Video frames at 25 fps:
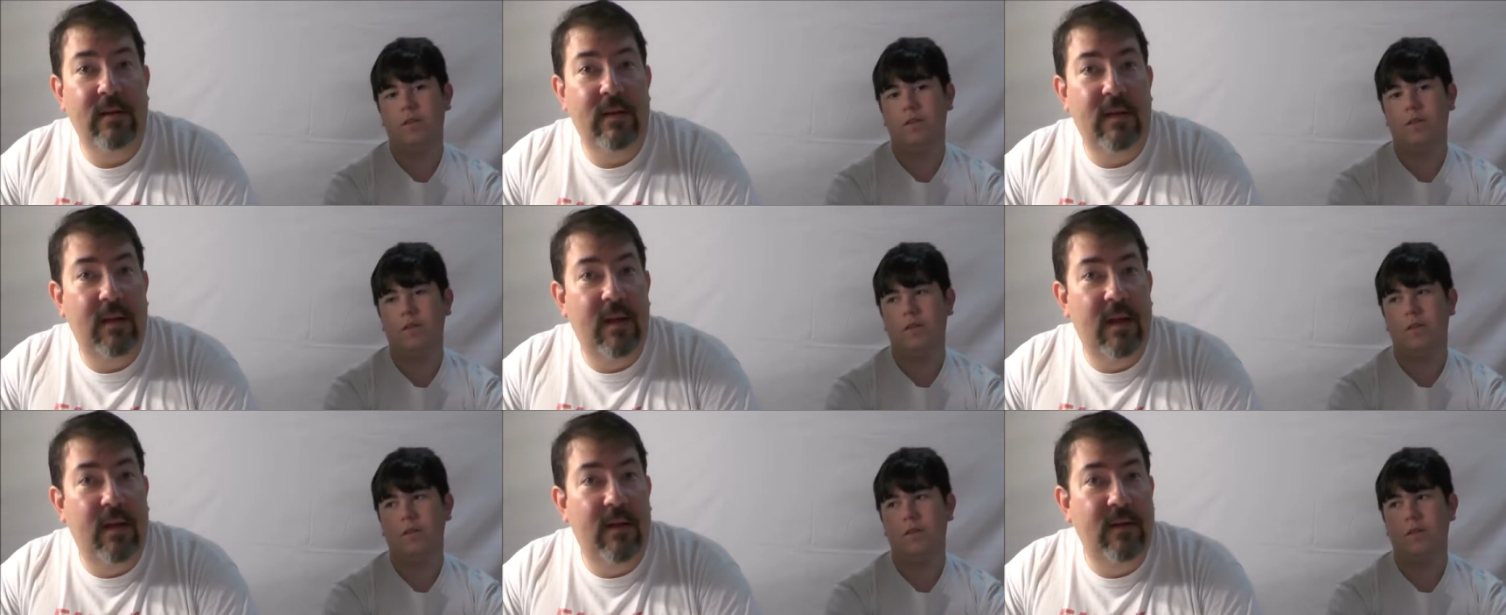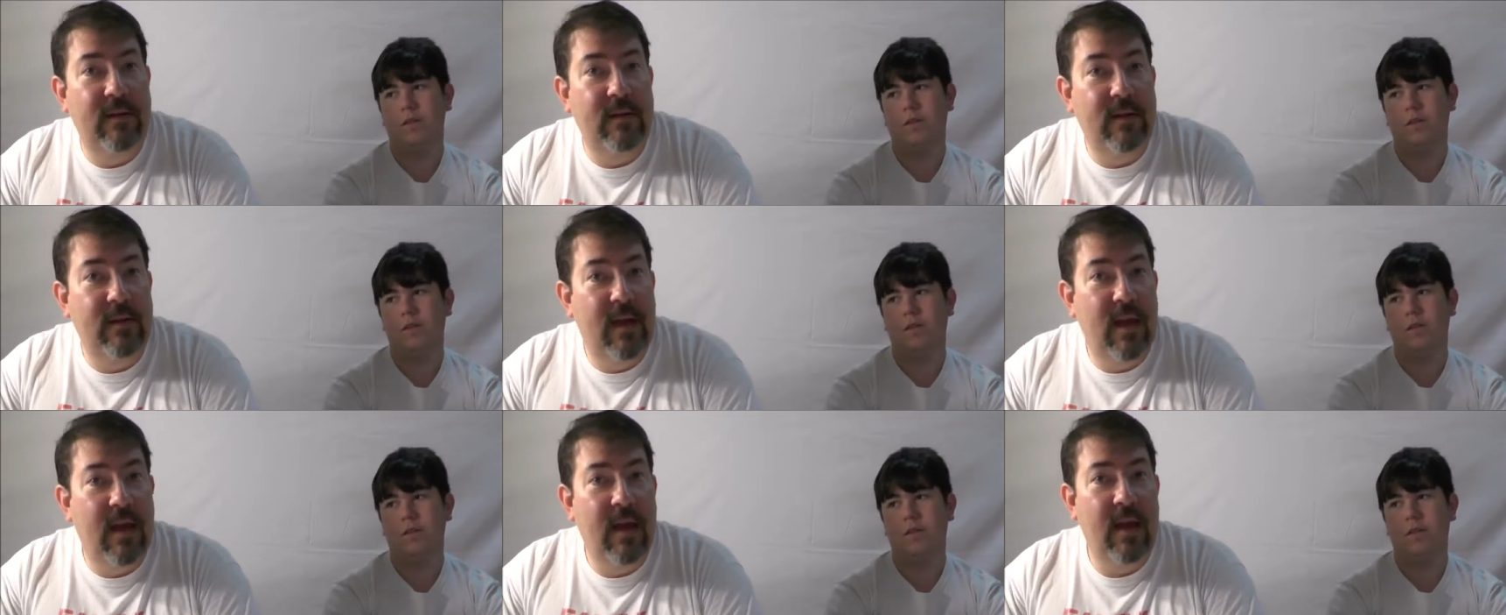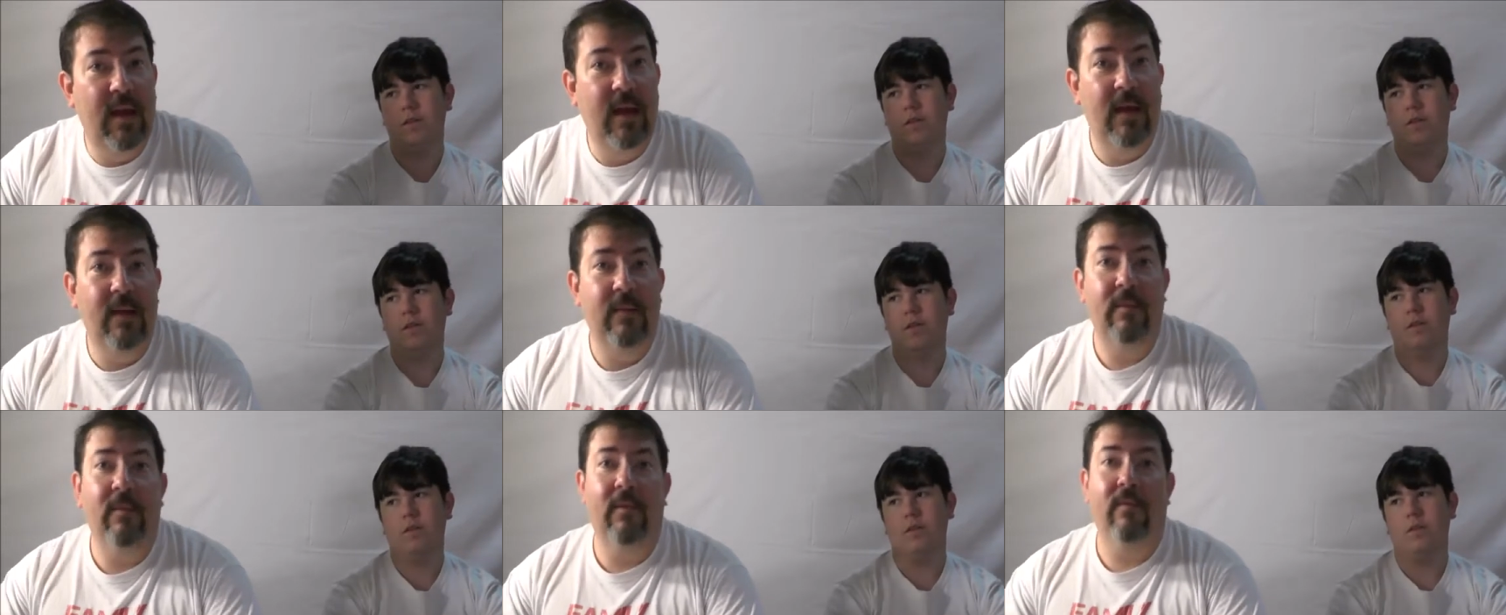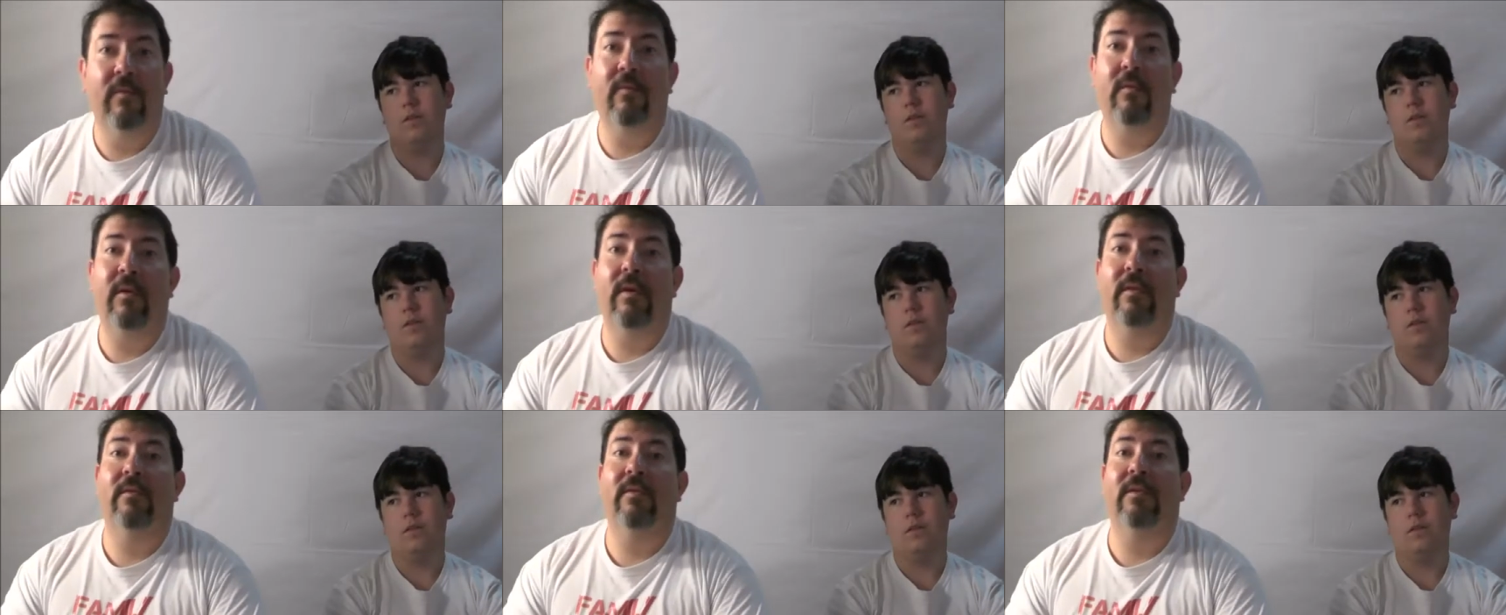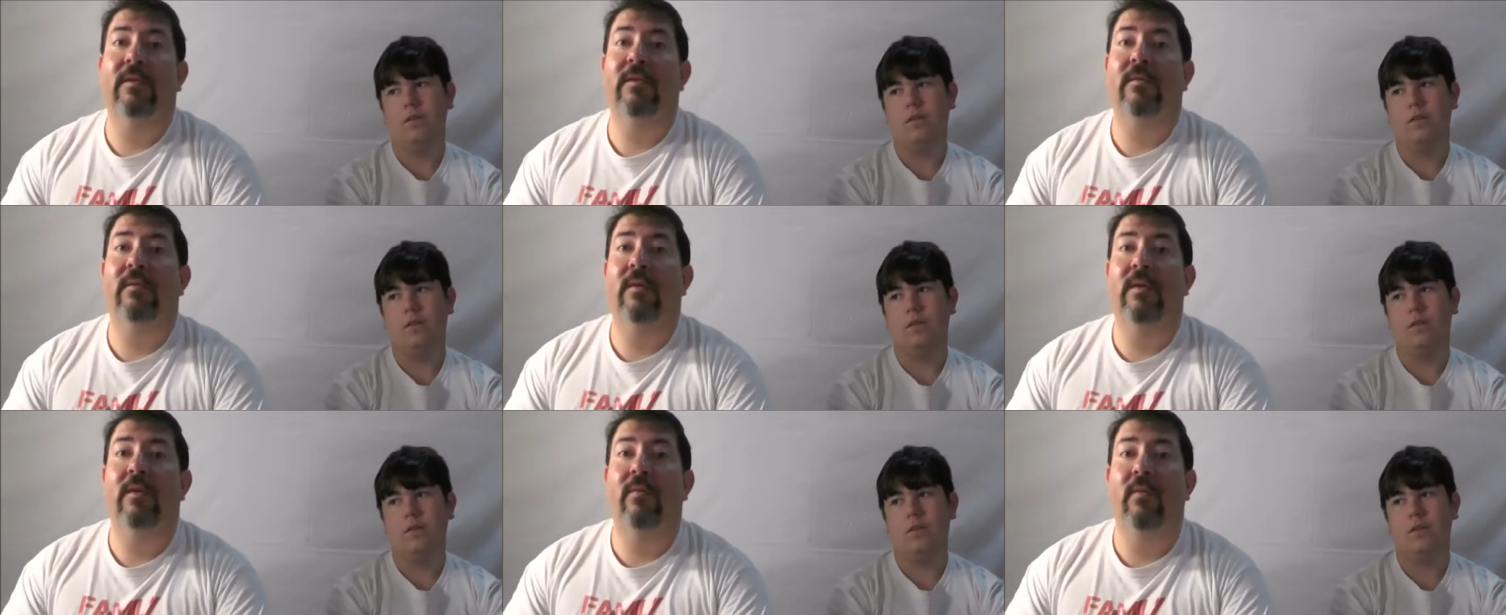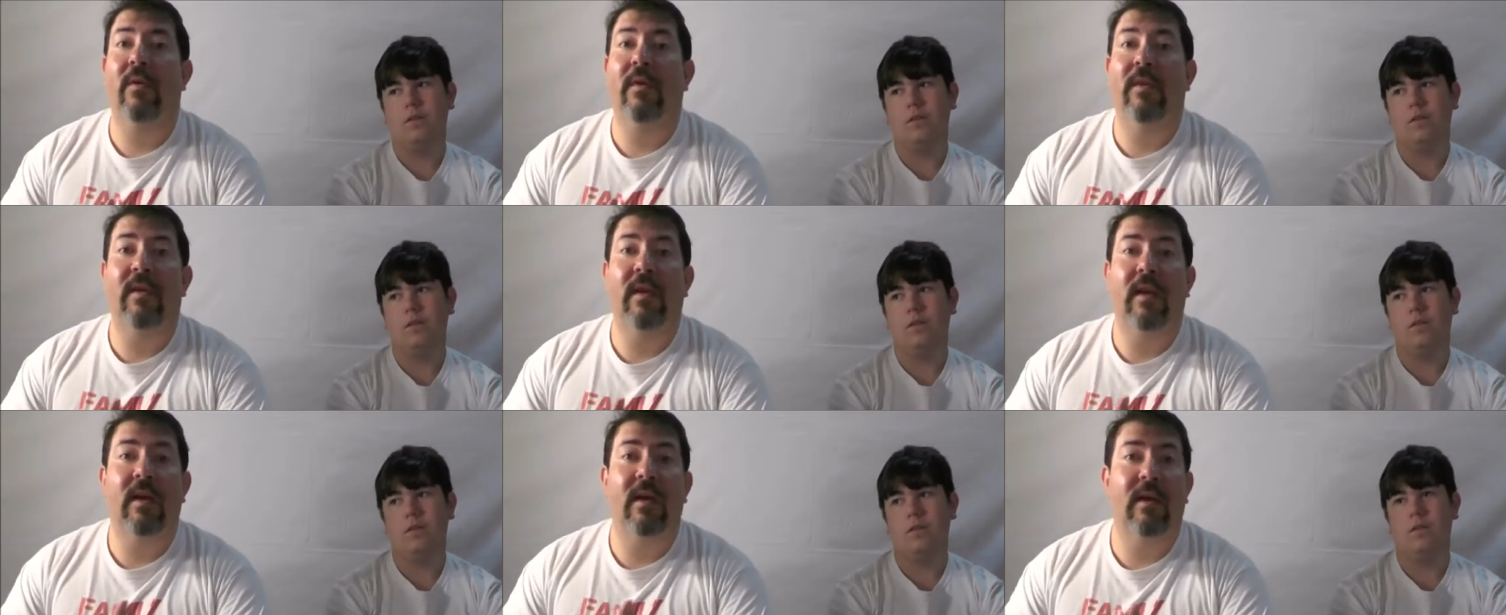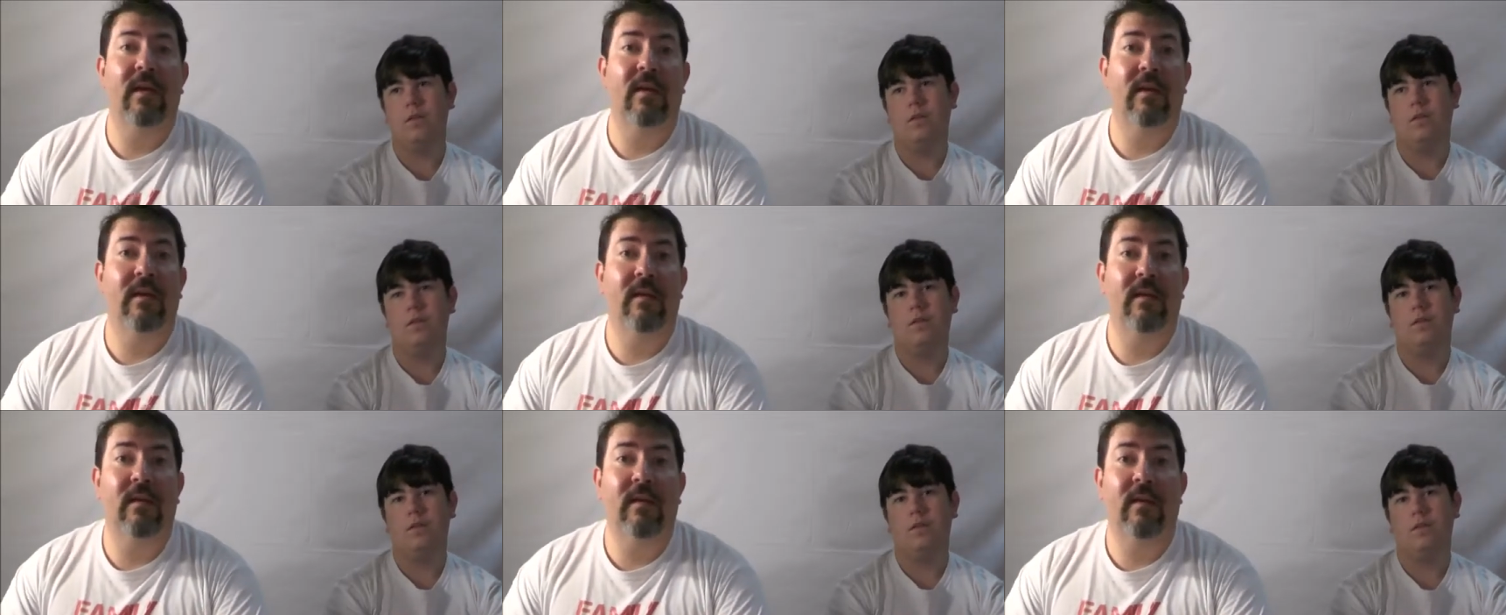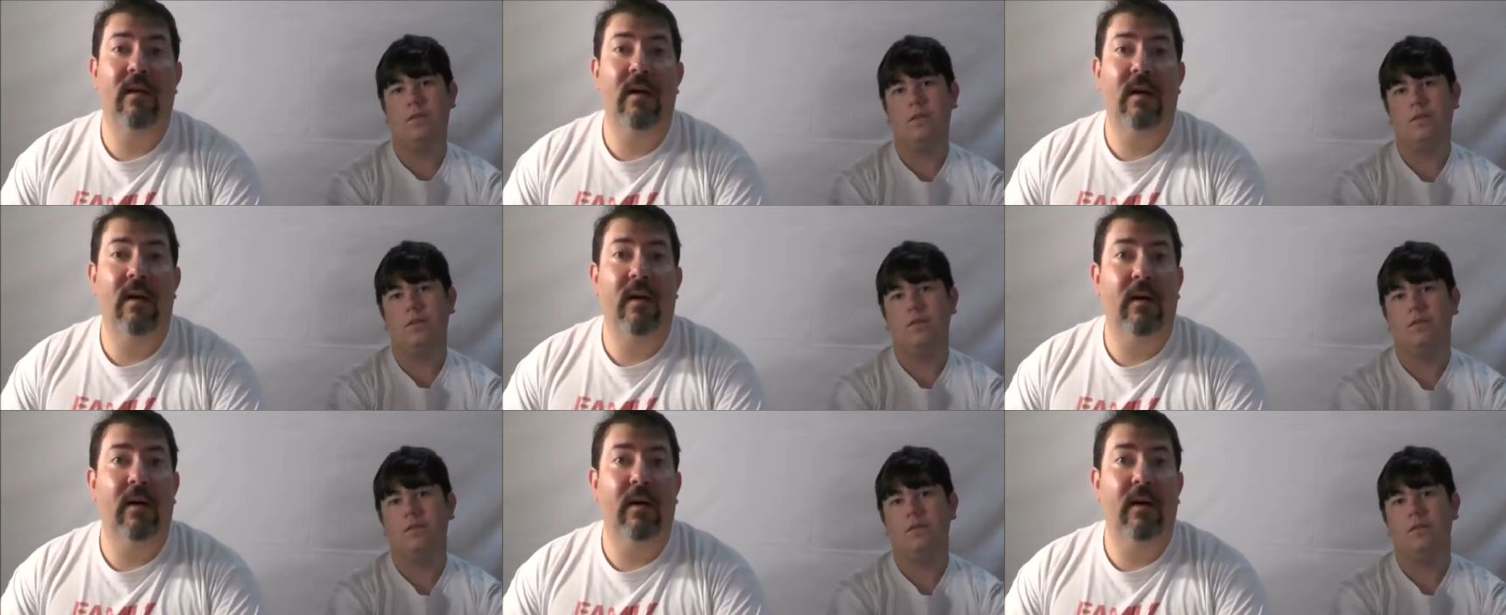Speaker 1: of the Galaxy game or whether it's within